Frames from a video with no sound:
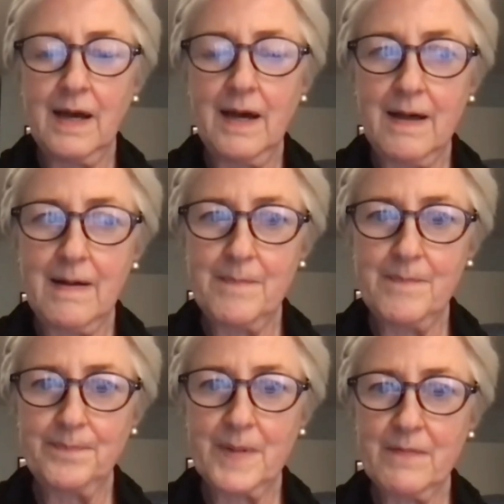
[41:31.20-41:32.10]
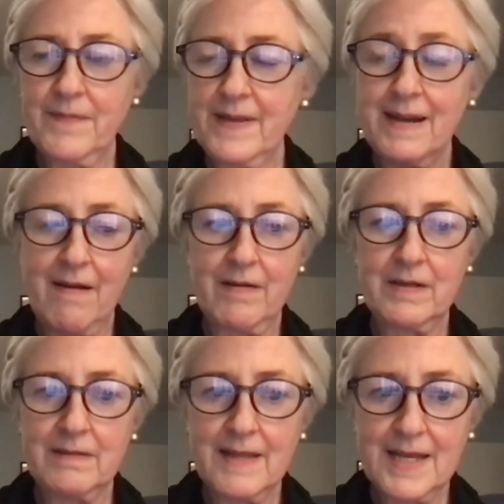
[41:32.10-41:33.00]
um, in our
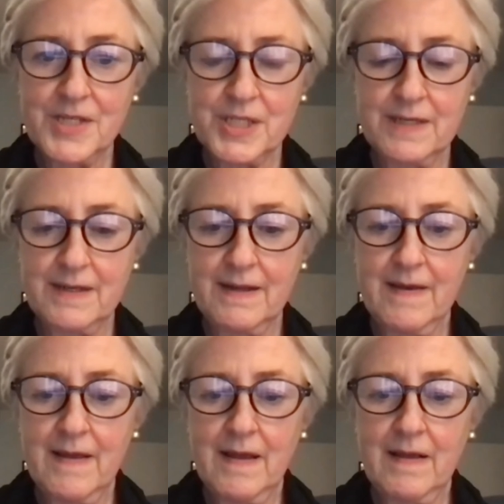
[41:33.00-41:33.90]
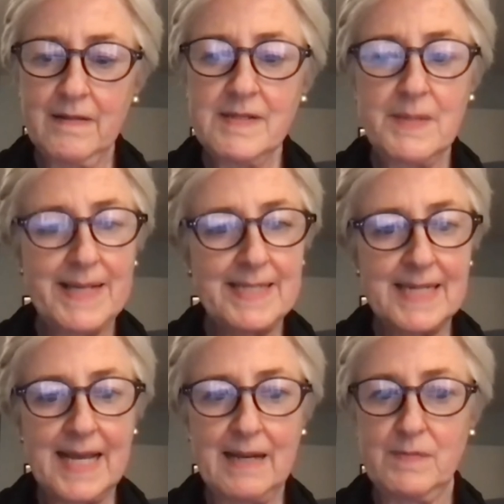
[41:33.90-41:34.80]
collection, Lucy May
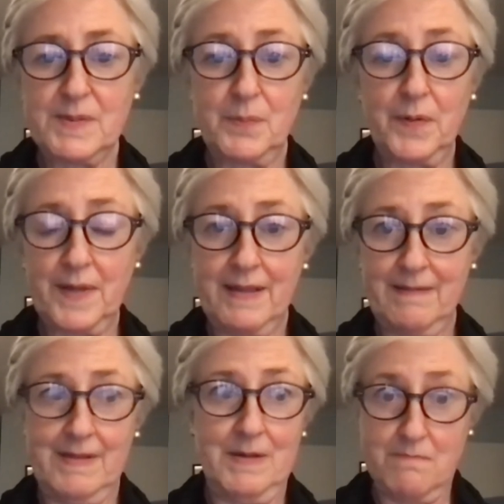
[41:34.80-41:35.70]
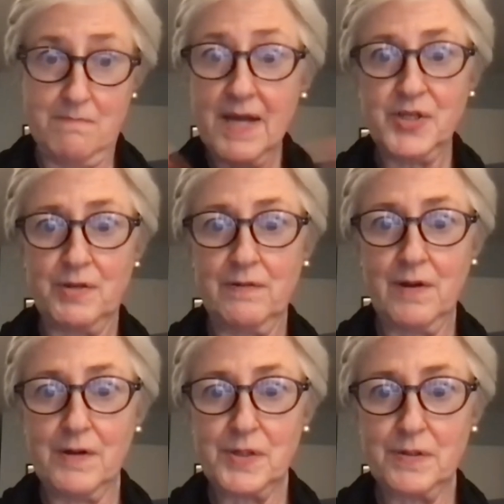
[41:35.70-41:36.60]
Stanton was working in a much
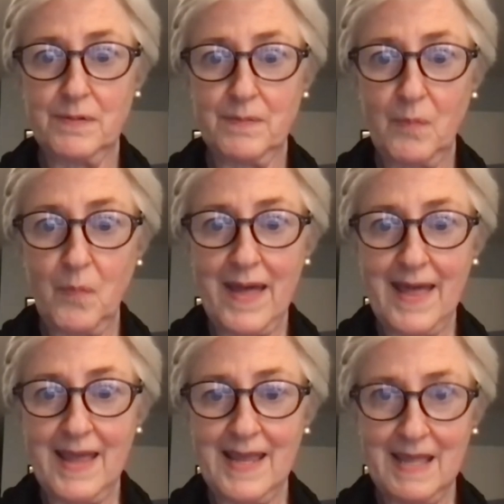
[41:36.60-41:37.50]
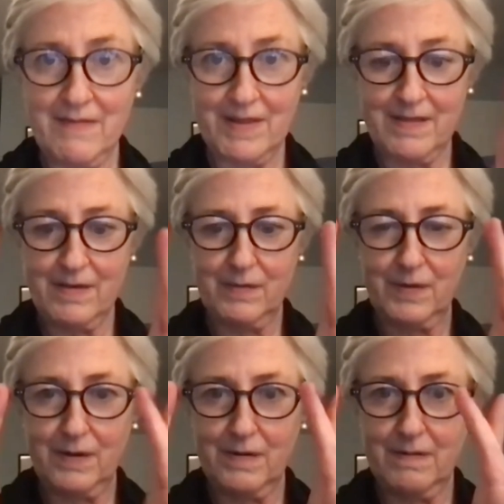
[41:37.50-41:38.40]
larger way, even though
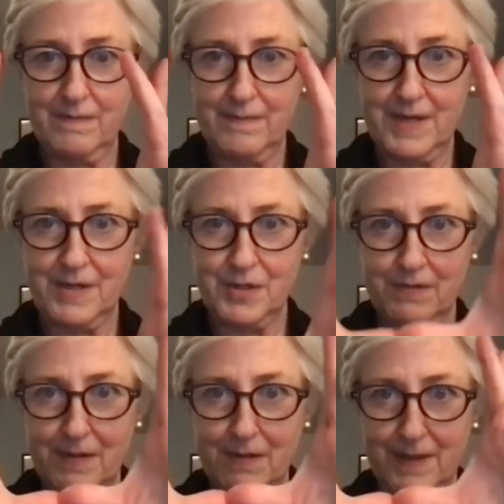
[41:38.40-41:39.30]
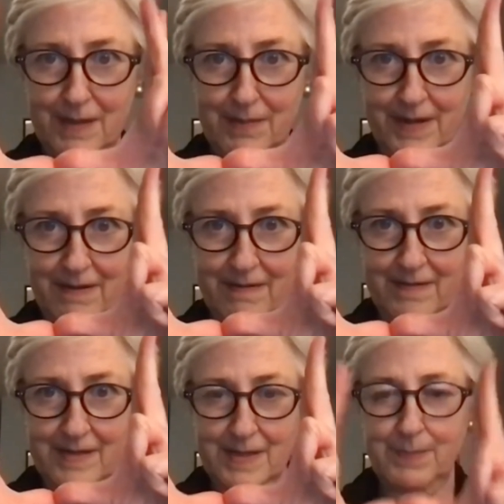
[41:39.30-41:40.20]
her miniature is only about
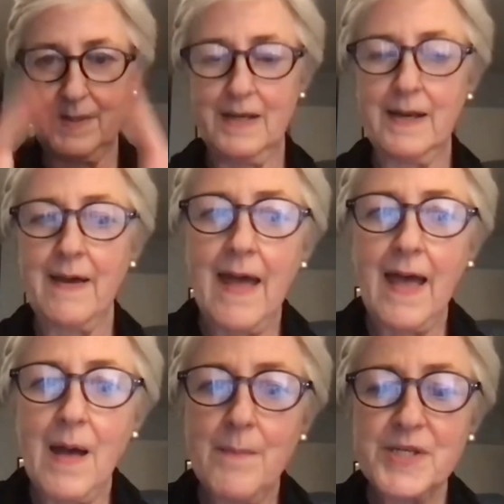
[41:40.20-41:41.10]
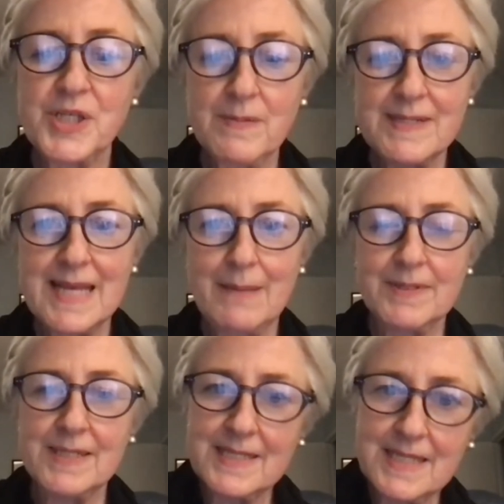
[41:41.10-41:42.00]
this big. But she was able
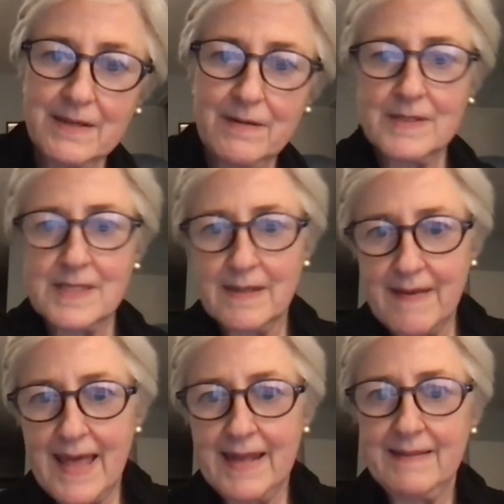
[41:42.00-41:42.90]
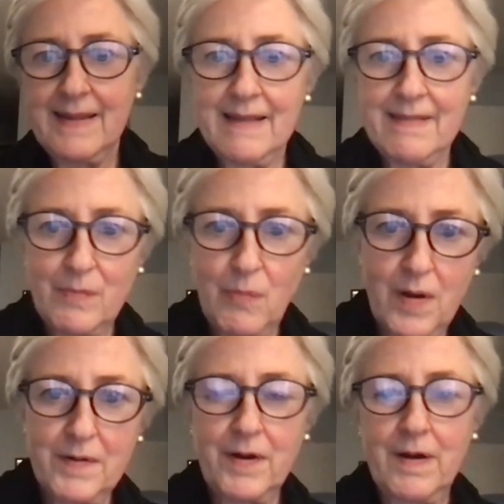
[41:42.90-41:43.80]
to tilt and let the
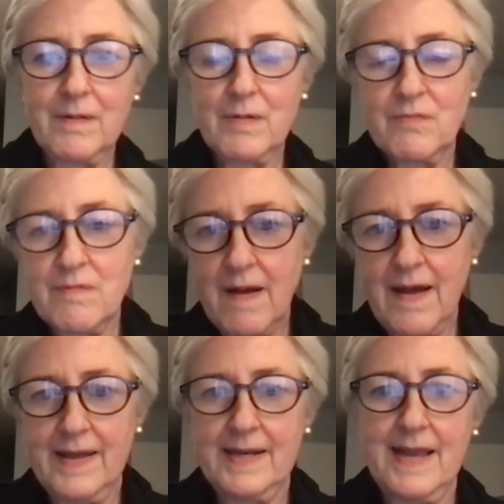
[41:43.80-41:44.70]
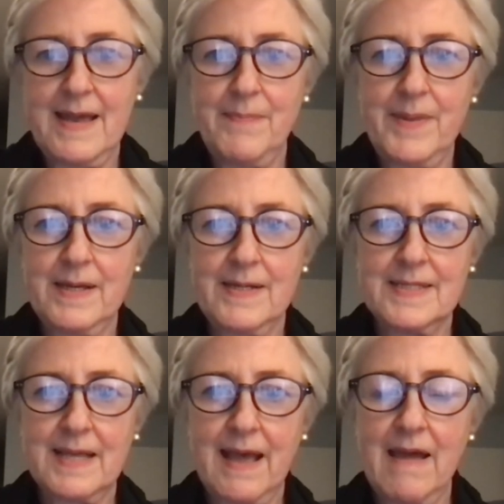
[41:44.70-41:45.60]
watercolor run. And
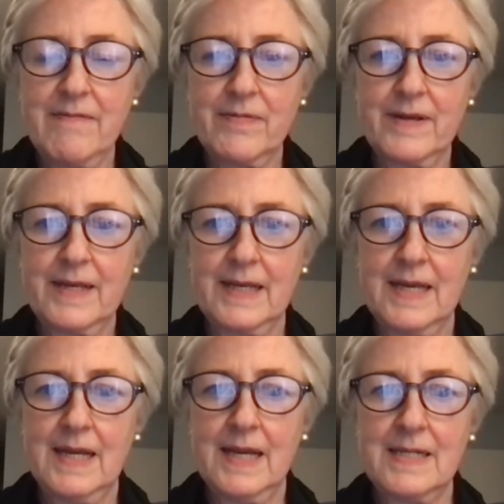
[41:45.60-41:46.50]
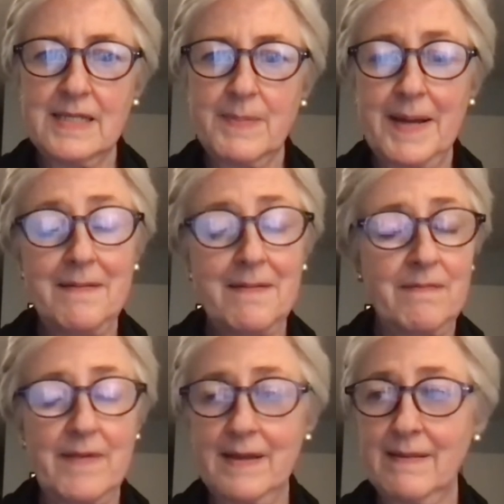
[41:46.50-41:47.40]
because the ivory, in spite of the
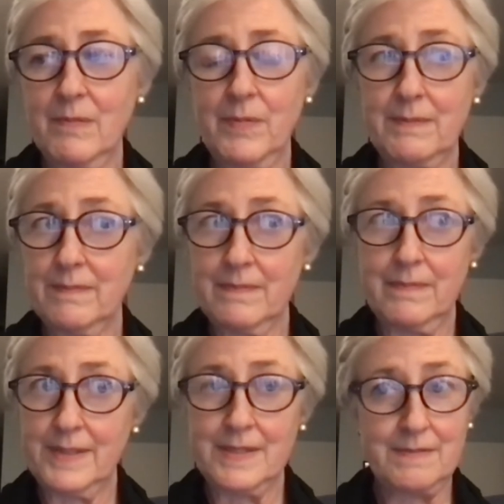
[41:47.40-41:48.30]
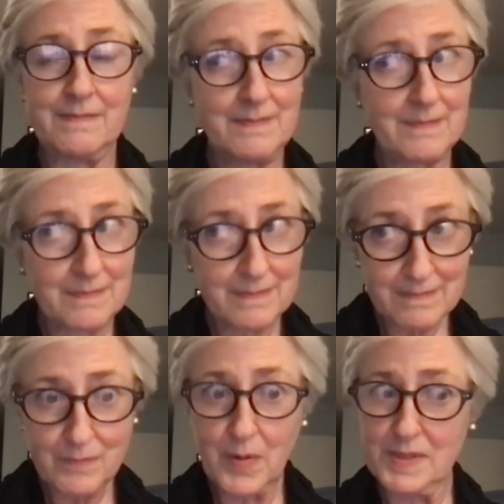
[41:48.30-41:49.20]
fact that we, we
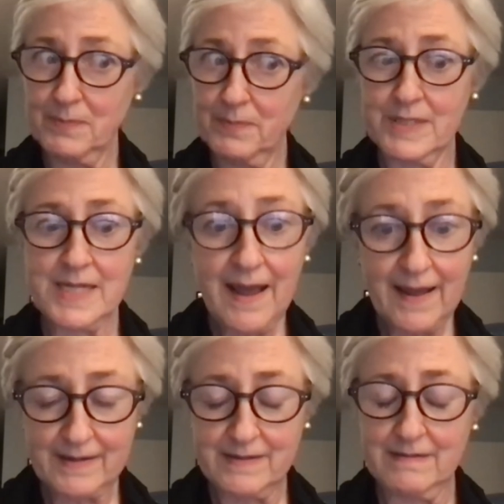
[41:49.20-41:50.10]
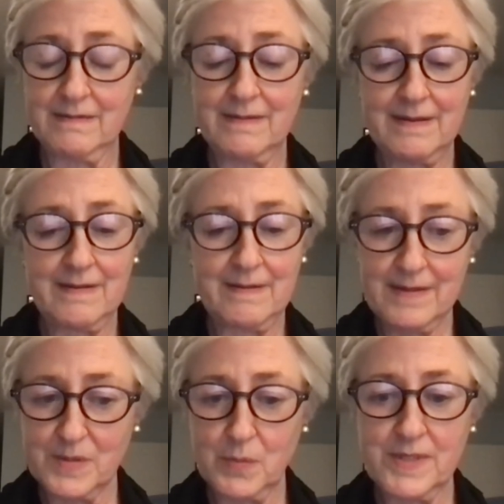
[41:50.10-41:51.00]
want to protect
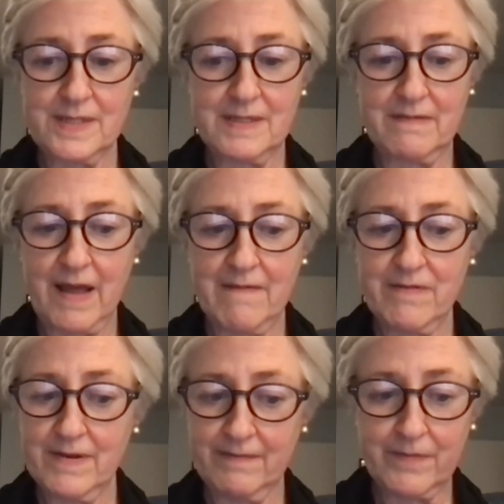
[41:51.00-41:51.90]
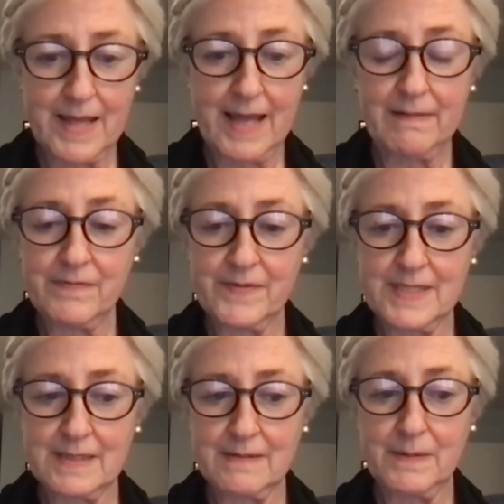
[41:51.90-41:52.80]
the sources of ivory from
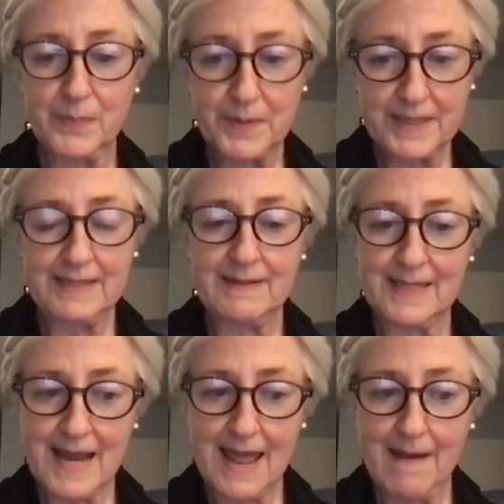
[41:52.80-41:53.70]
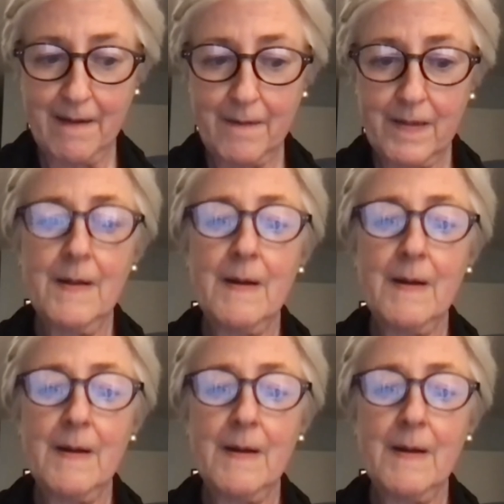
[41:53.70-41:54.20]
elephants completely now.